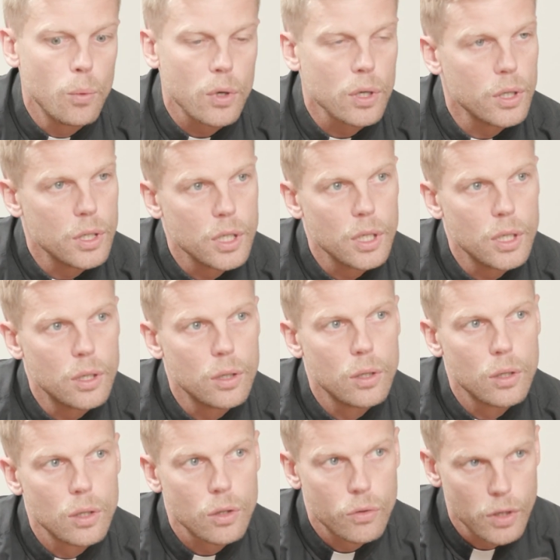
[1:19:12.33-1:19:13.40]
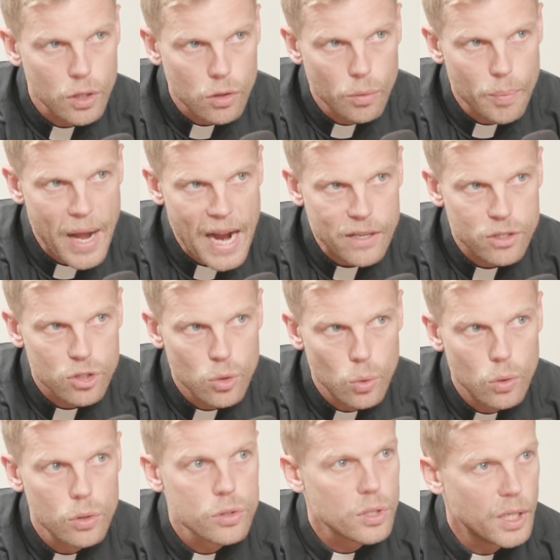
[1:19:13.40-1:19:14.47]
going to need critical mass
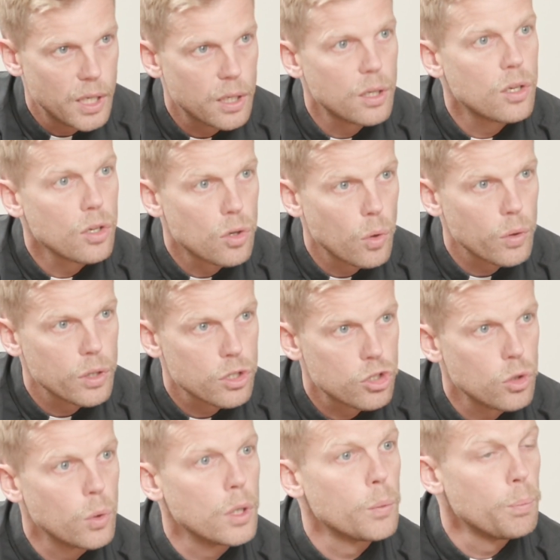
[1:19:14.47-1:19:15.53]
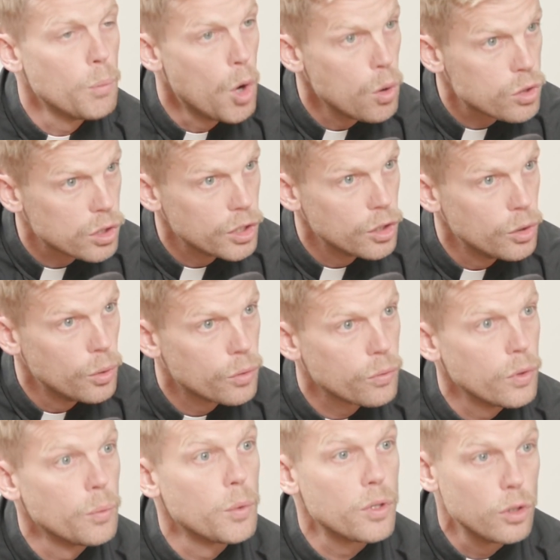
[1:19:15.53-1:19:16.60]
schools like Concordia Seward, mostly
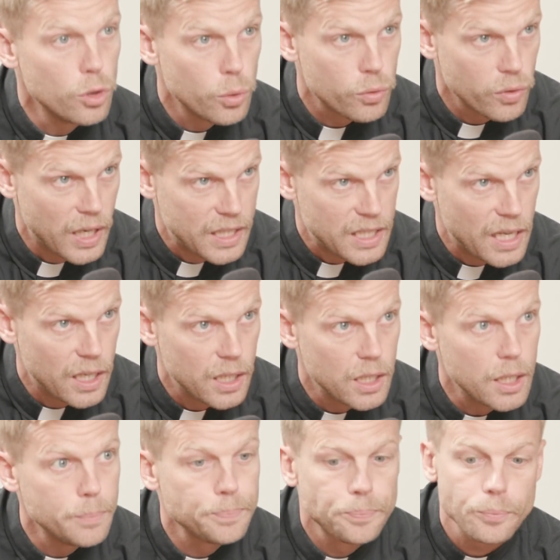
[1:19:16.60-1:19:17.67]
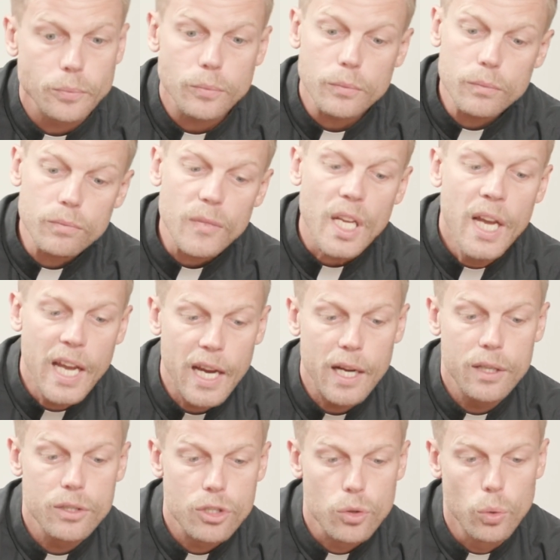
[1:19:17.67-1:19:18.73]
Lutheran with a Lutheran identity, and
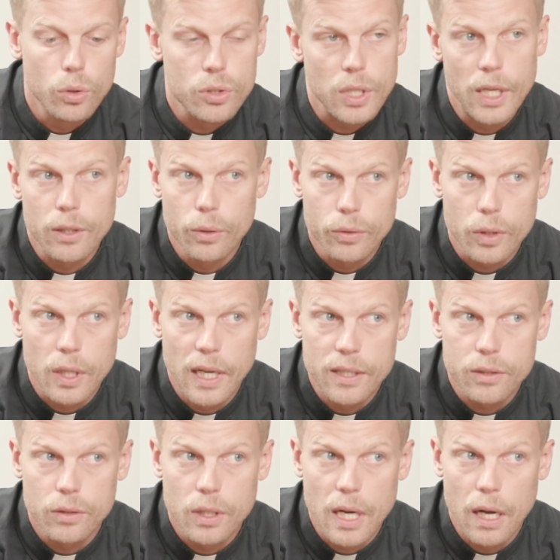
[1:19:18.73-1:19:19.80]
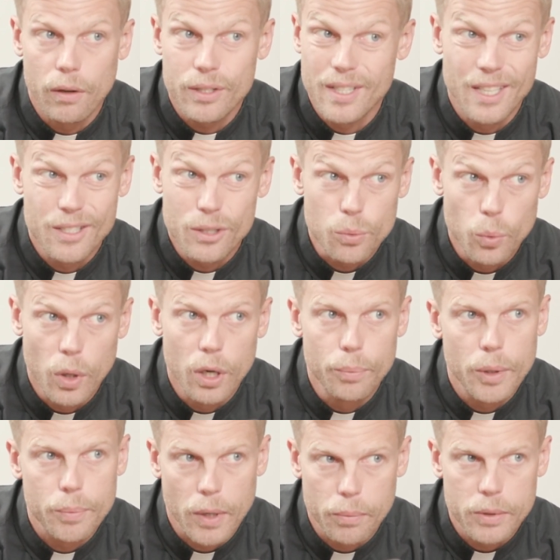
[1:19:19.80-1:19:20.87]
schools like Luther Classical College, not just one, but
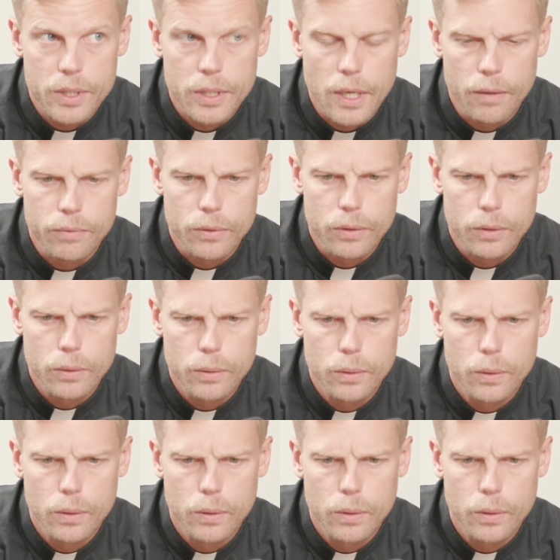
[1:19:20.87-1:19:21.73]
probably several.